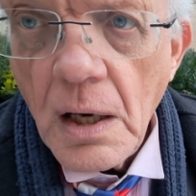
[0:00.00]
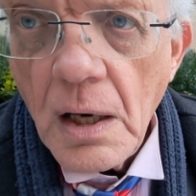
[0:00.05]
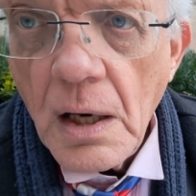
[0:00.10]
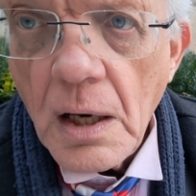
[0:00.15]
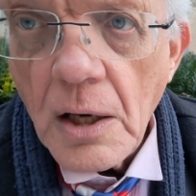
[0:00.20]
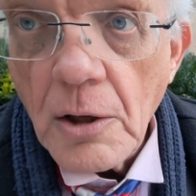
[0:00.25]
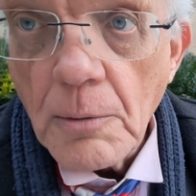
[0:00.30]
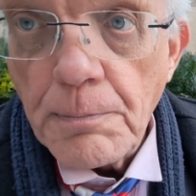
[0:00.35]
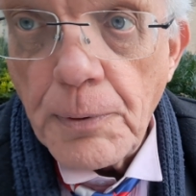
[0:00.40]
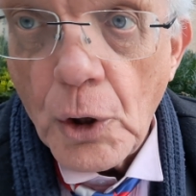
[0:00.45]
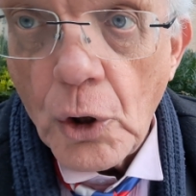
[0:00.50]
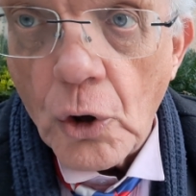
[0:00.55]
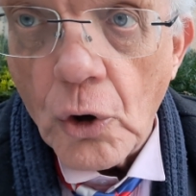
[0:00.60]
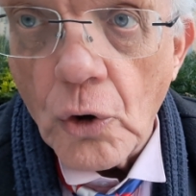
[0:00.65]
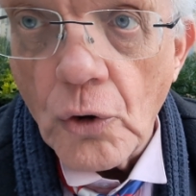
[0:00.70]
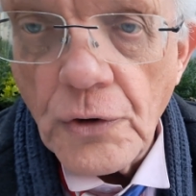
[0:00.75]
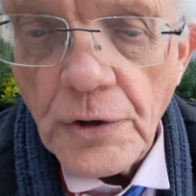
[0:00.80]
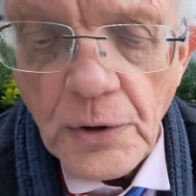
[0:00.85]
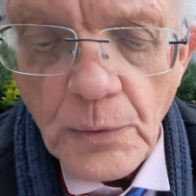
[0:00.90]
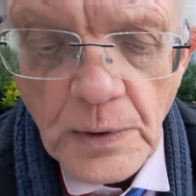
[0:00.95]
and
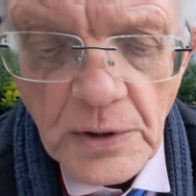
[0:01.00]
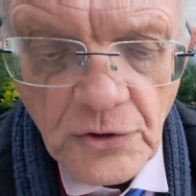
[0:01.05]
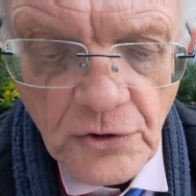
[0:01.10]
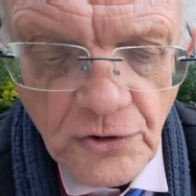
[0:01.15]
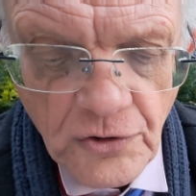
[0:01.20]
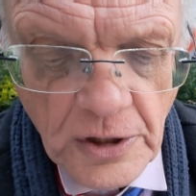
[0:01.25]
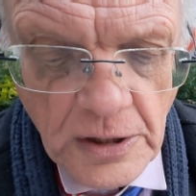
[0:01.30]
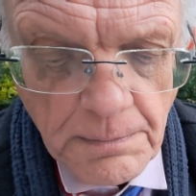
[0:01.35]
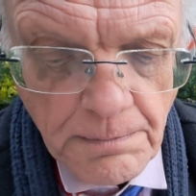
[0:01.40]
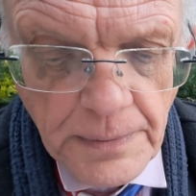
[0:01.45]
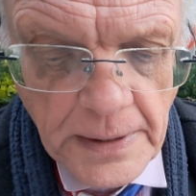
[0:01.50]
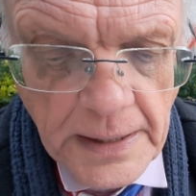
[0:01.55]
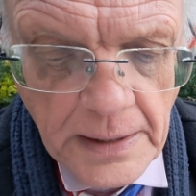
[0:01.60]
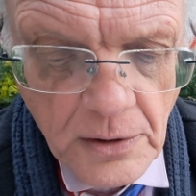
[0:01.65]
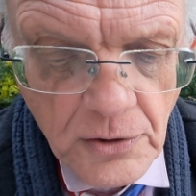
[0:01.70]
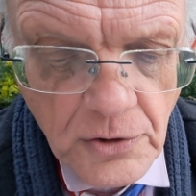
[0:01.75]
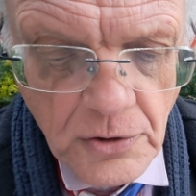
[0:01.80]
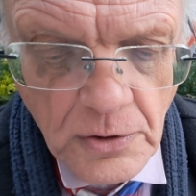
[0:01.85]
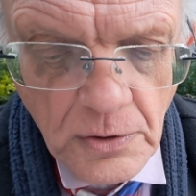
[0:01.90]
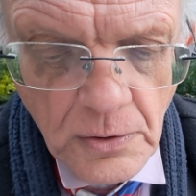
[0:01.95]
appalled, he went straight
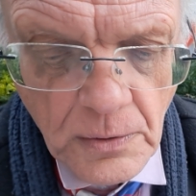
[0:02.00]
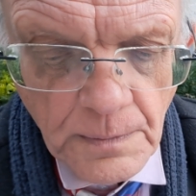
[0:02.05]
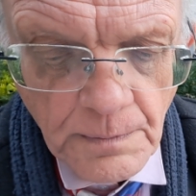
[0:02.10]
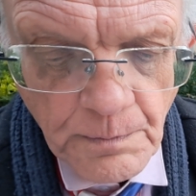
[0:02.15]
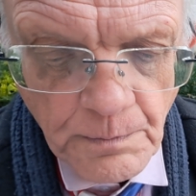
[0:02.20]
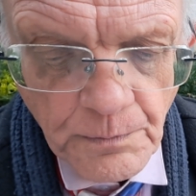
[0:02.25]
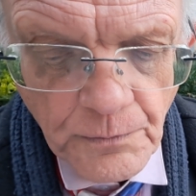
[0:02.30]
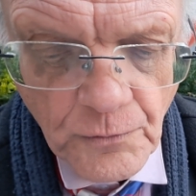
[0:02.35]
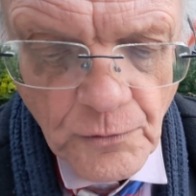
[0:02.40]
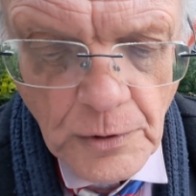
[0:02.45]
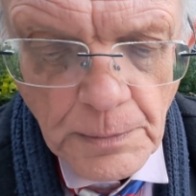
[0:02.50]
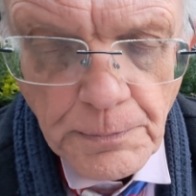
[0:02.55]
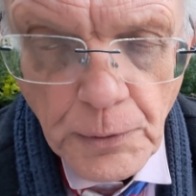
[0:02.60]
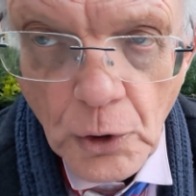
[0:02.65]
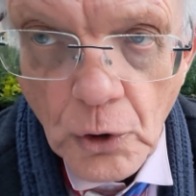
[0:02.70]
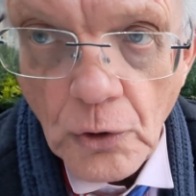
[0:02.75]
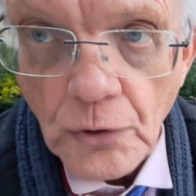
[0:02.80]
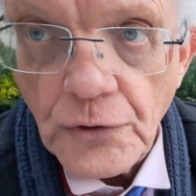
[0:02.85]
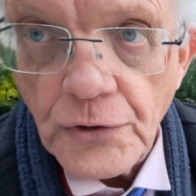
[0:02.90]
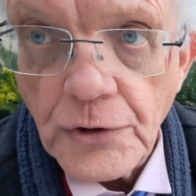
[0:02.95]
back to
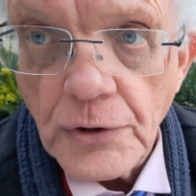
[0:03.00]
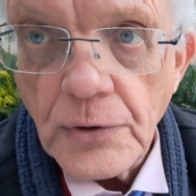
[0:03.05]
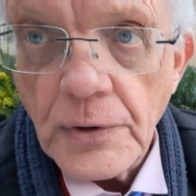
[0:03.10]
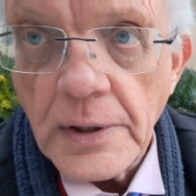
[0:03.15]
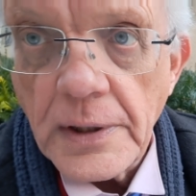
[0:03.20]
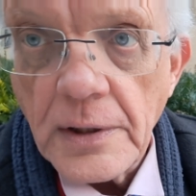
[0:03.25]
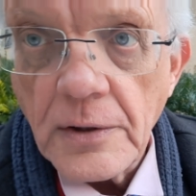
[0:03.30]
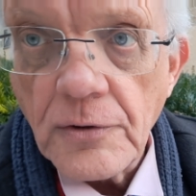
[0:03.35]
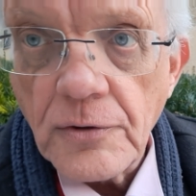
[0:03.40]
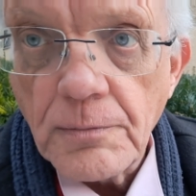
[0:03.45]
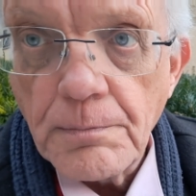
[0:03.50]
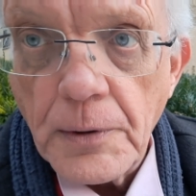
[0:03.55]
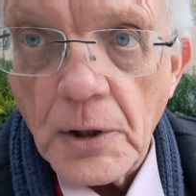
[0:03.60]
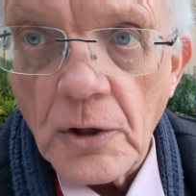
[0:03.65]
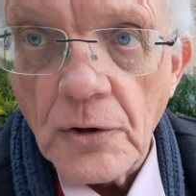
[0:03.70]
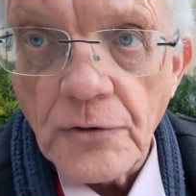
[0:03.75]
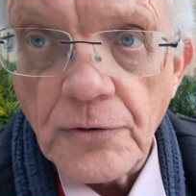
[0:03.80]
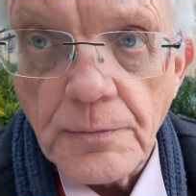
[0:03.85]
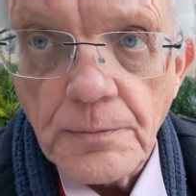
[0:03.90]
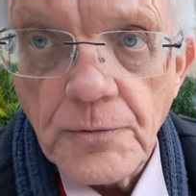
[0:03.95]
report to his
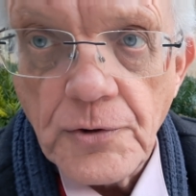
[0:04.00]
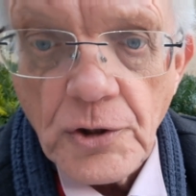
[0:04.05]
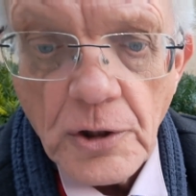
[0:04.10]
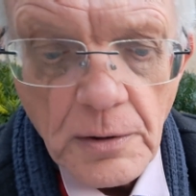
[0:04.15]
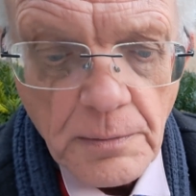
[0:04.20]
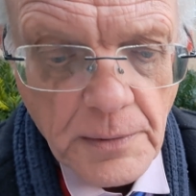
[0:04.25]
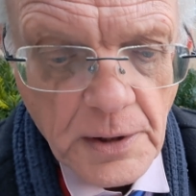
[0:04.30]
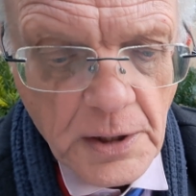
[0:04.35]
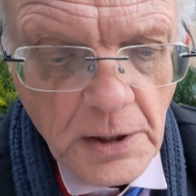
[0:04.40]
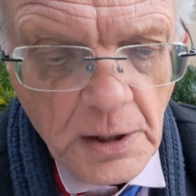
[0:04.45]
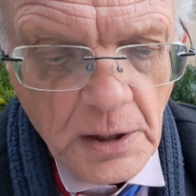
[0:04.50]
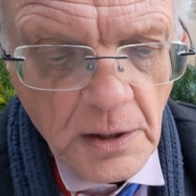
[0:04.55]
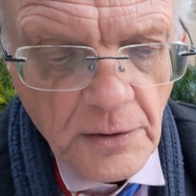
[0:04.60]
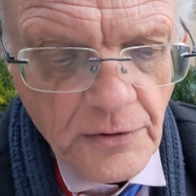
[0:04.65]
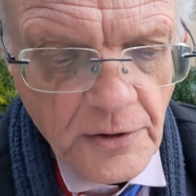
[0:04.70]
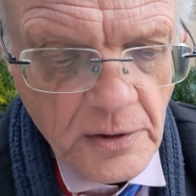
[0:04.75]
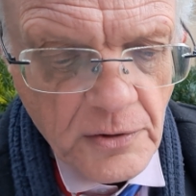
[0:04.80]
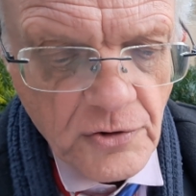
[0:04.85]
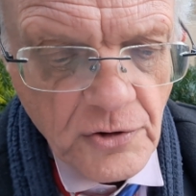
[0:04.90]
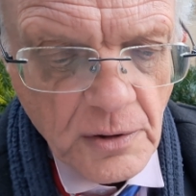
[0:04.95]
boss, John
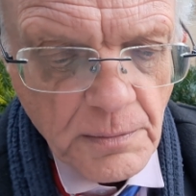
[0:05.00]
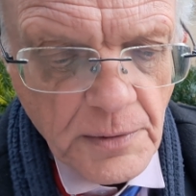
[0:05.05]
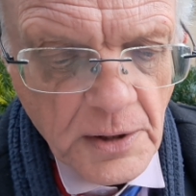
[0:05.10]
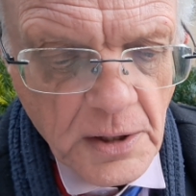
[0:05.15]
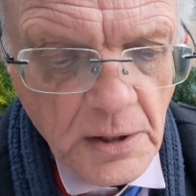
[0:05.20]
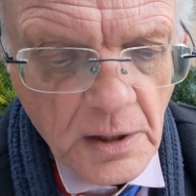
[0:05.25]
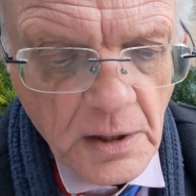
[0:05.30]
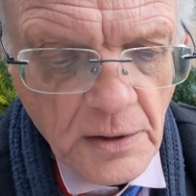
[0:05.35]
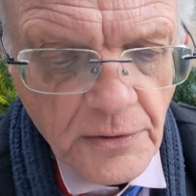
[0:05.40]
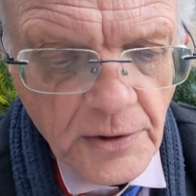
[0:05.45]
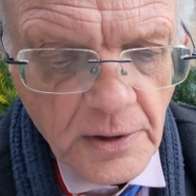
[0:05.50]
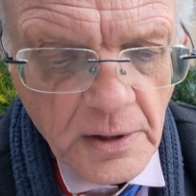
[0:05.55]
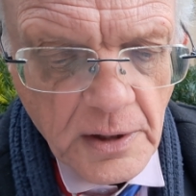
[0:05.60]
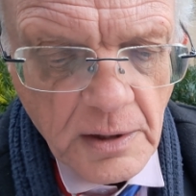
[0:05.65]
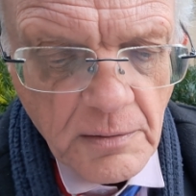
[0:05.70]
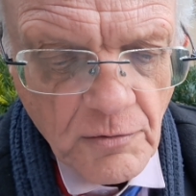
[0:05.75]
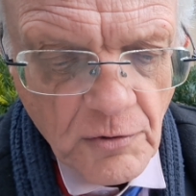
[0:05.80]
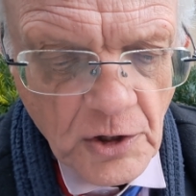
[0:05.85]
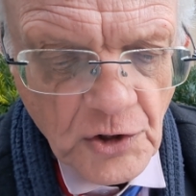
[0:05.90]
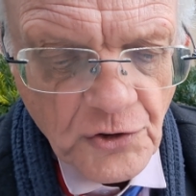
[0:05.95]
McCarthy. John McCarthy
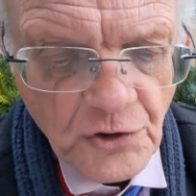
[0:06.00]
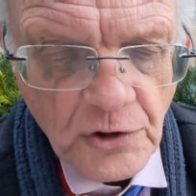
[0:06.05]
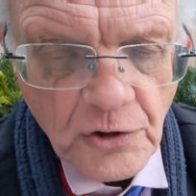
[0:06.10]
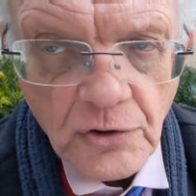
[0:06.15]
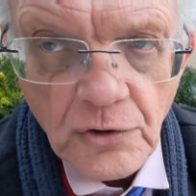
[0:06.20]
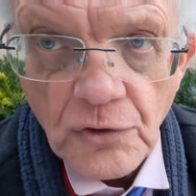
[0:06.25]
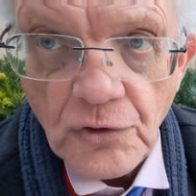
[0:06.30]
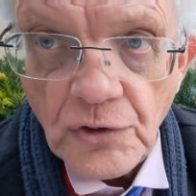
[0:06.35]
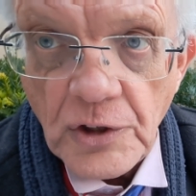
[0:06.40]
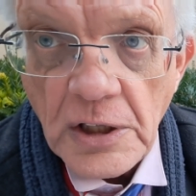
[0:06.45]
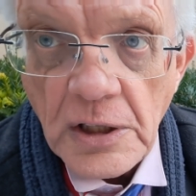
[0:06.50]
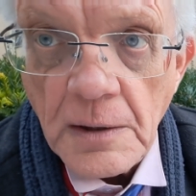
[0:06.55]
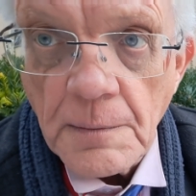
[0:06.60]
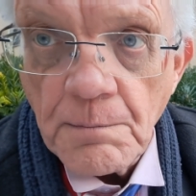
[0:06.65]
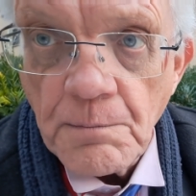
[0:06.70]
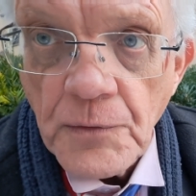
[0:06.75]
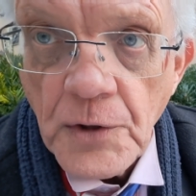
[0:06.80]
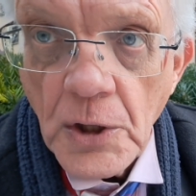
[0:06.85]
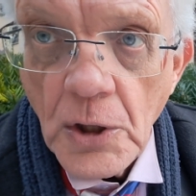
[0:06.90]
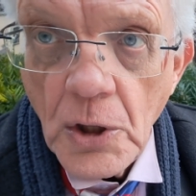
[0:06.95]
came rushing to see
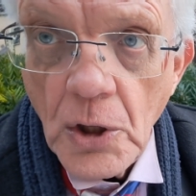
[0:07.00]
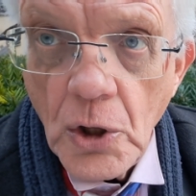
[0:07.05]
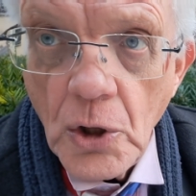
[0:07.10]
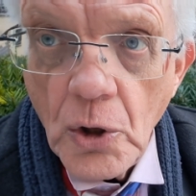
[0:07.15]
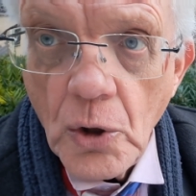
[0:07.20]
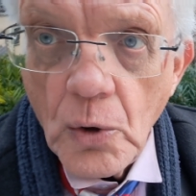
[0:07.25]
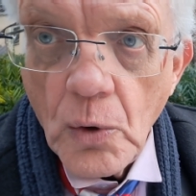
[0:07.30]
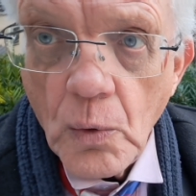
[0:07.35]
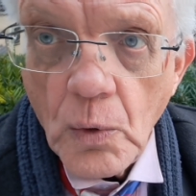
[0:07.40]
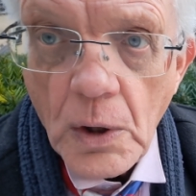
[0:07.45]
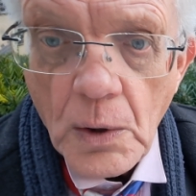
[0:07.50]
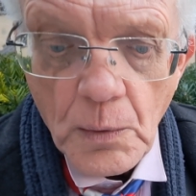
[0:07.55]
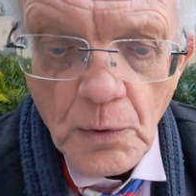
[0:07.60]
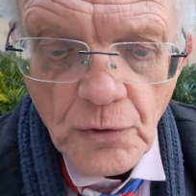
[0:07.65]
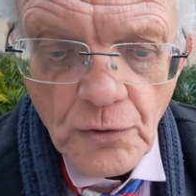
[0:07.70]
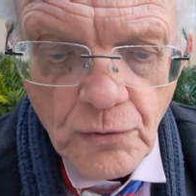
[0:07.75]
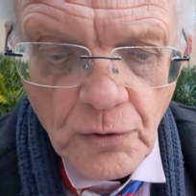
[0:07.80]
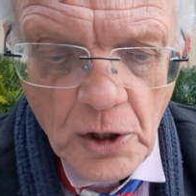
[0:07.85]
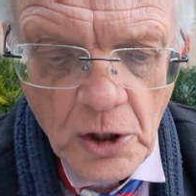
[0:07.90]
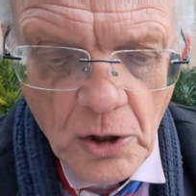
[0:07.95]
what
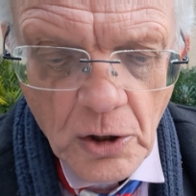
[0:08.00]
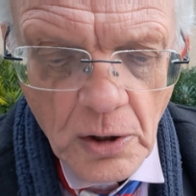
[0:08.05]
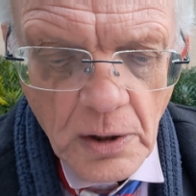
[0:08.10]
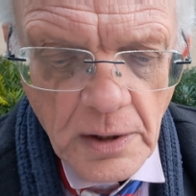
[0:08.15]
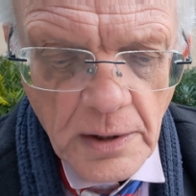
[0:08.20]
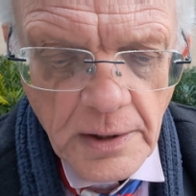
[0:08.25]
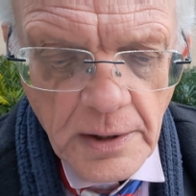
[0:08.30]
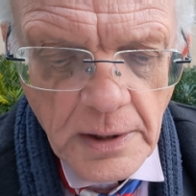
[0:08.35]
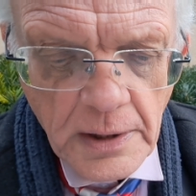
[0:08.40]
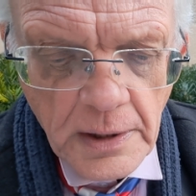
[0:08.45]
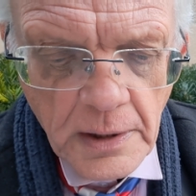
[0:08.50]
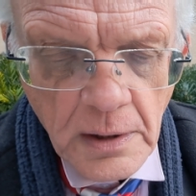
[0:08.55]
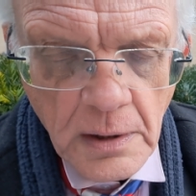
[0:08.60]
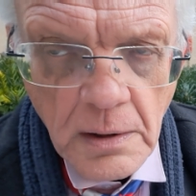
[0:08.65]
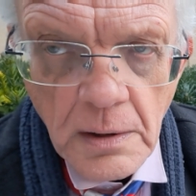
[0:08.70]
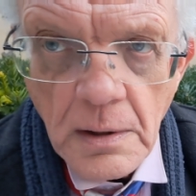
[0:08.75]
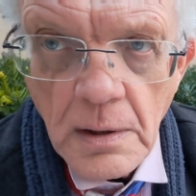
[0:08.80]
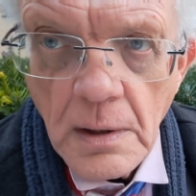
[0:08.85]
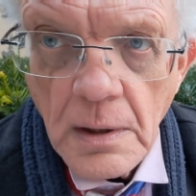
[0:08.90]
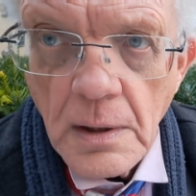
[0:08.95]
was wrong, and he
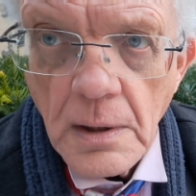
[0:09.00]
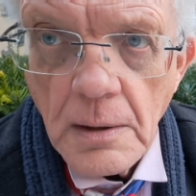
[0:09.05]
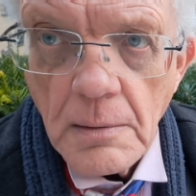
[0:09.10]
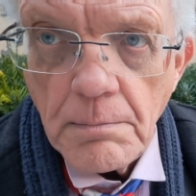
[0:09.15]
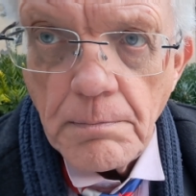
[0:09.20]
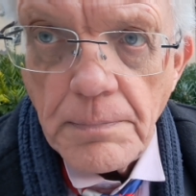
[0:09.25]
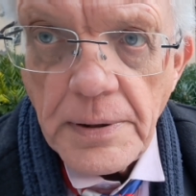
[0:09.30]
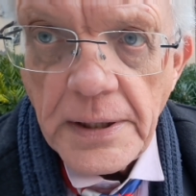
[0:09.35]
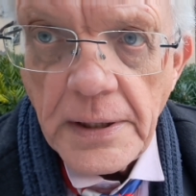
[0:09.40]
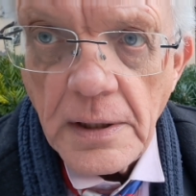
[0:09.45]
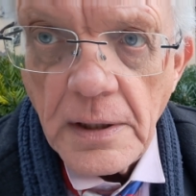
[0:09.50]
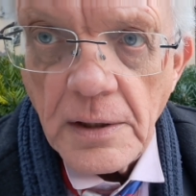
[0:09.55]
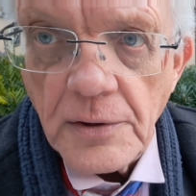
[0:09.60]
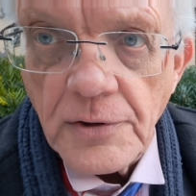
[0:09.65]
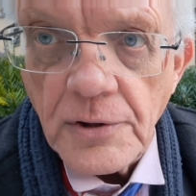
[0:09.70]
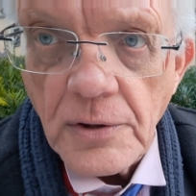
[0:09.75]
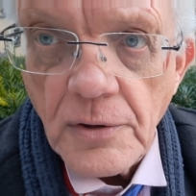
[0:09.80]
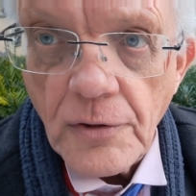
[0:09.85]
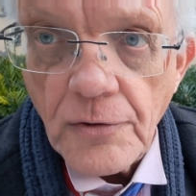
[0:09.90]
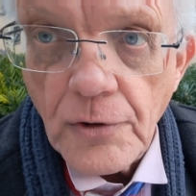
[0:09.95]

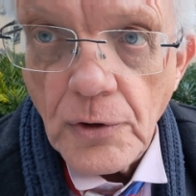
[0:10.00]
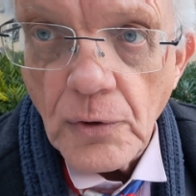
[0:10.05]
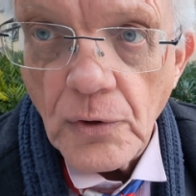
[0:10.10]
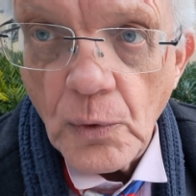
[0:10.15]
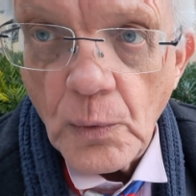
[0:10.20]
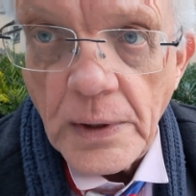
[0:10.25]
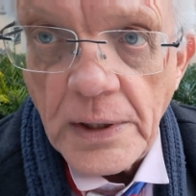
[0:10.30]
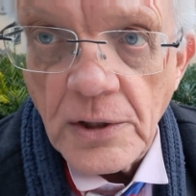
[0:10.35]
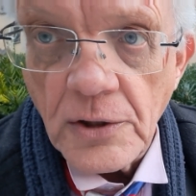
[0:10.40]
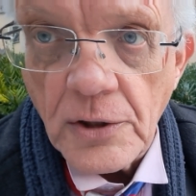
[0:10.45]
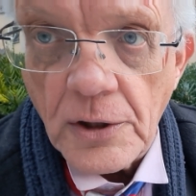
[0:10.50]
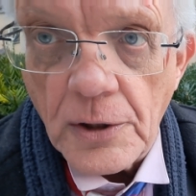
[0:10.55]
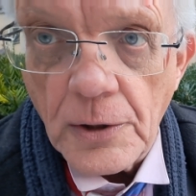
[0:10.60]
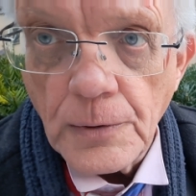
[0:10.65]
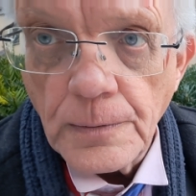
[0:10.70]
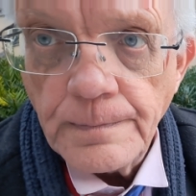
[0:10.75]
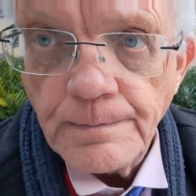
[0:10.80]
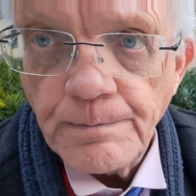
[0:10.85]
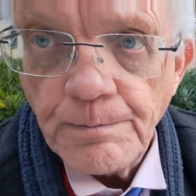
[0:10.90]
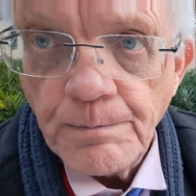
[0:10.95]
peered through the window